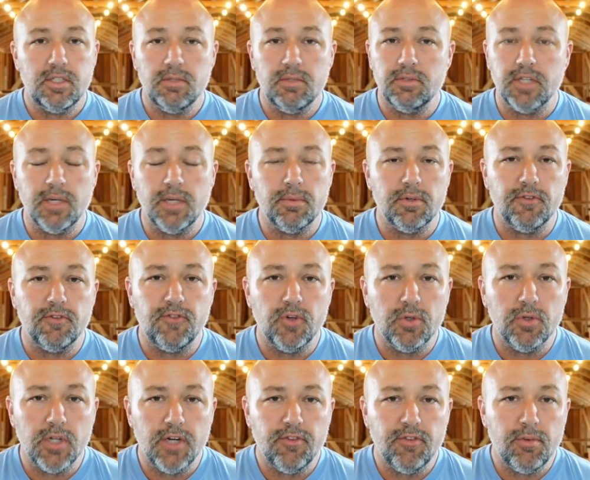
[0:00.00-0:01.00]
was able to
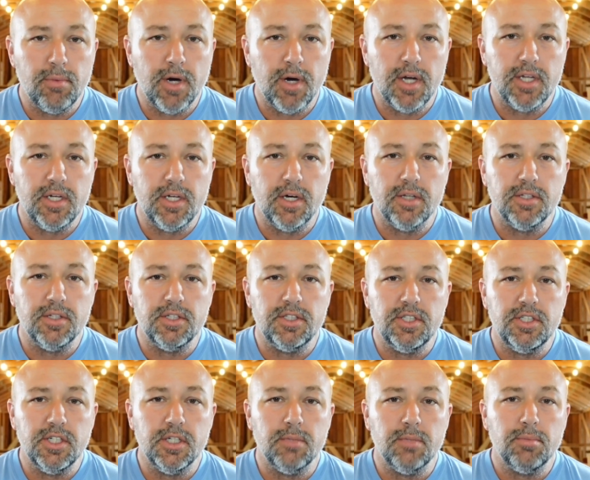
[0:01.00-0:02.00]
fool everybody on the
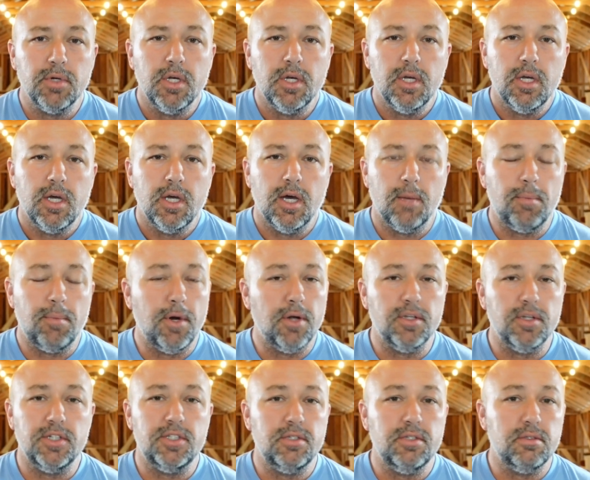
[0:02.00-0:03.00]
ship.
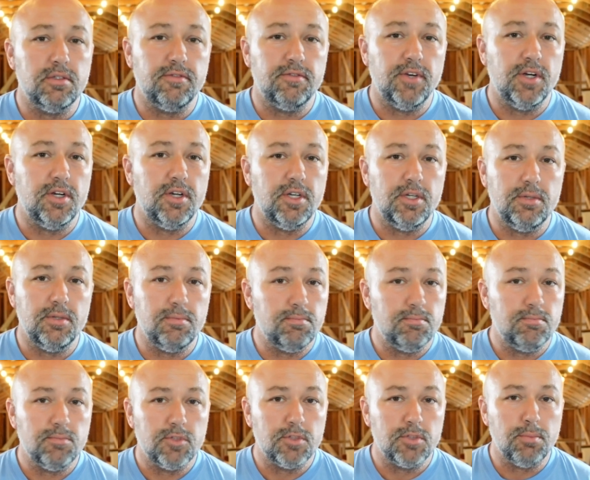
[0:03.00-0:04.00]
Apparently she was a very
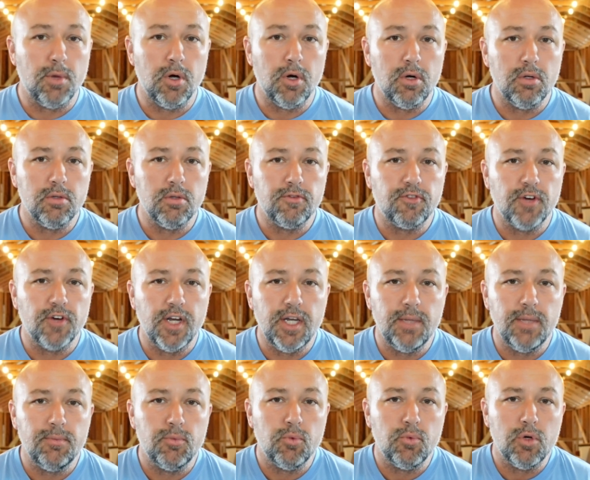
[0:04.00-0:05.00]
small
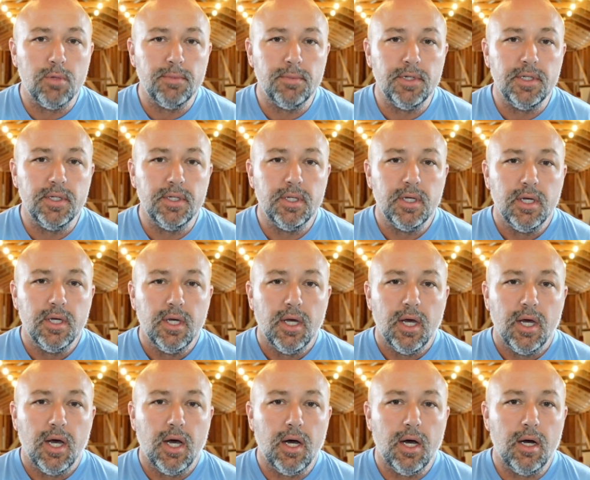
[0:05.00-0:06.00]
framed woman,
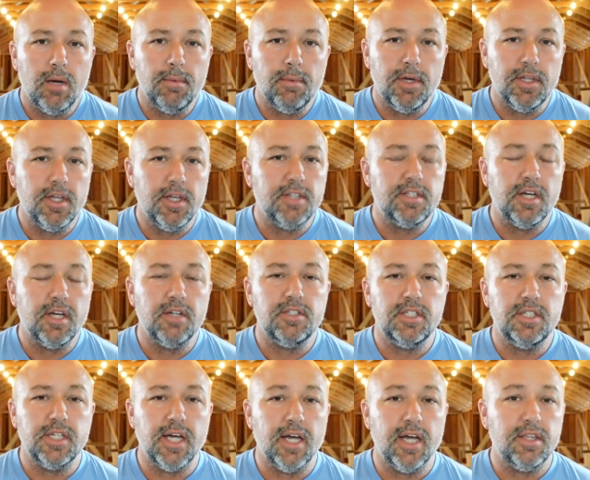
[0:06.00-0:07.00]
and that's how
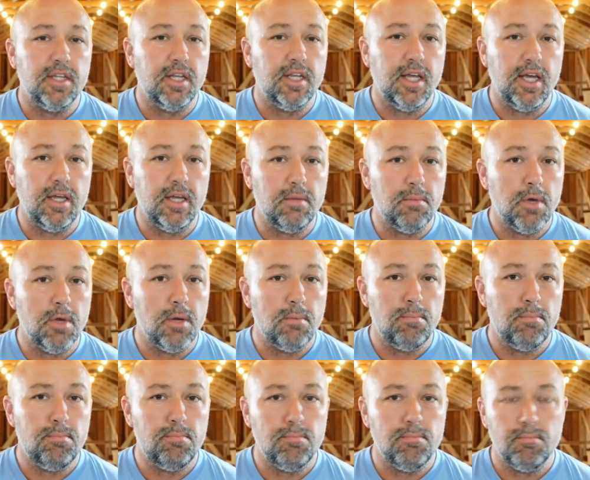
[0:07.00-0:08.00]
she got the name
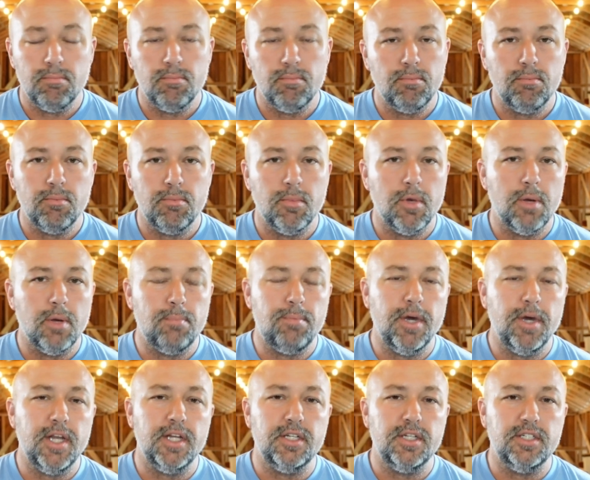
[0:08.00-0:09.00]

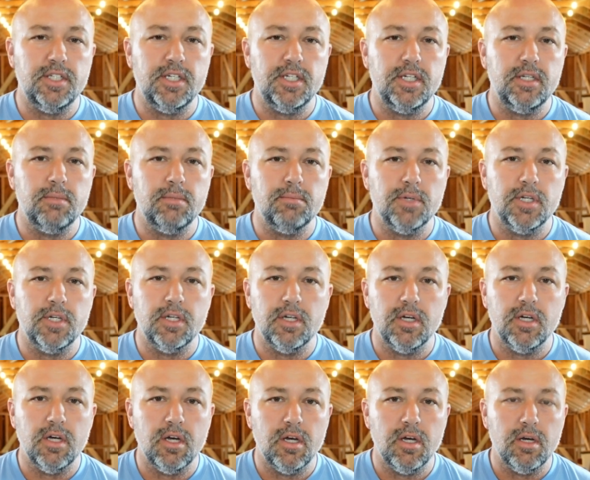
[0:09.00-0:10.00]
Petit Jean,
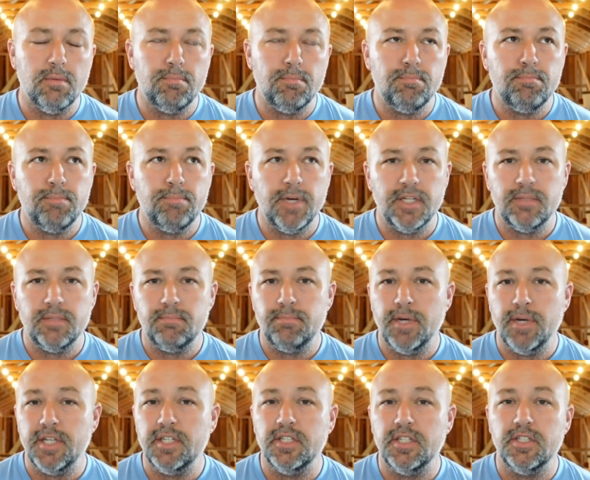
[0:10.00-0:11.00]
but
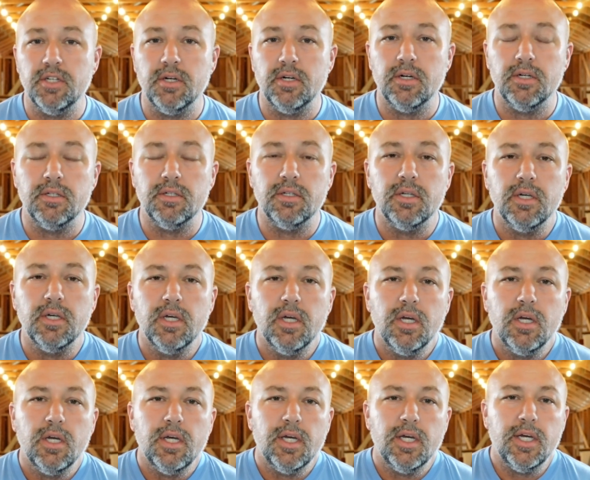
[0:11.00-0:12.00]
Petit Jean
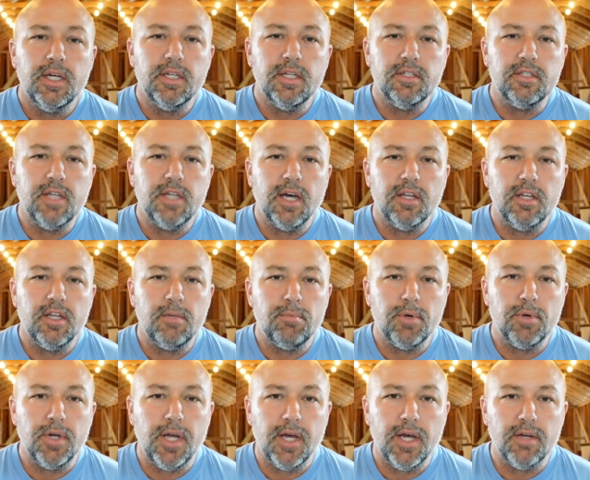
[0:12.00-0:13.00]
is how they
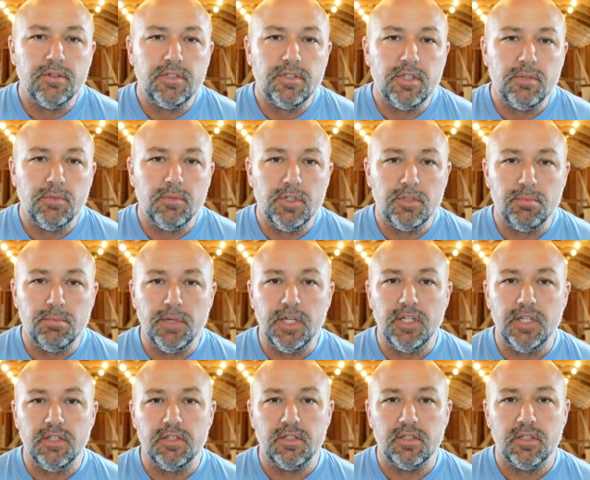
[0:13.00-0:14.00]
pronounced it, which
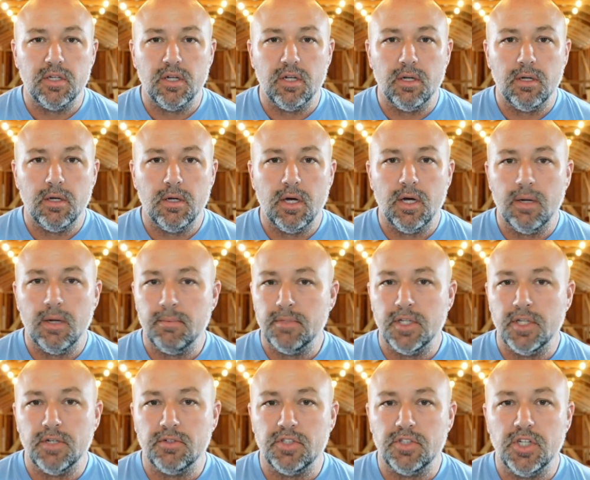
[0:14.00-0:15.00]
means
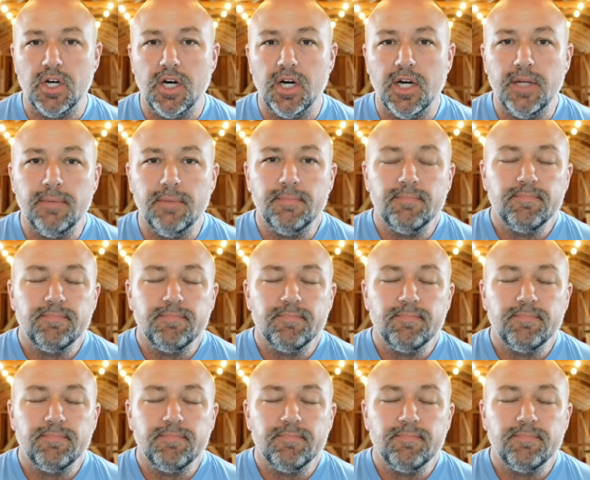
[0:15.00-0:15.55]
Little John.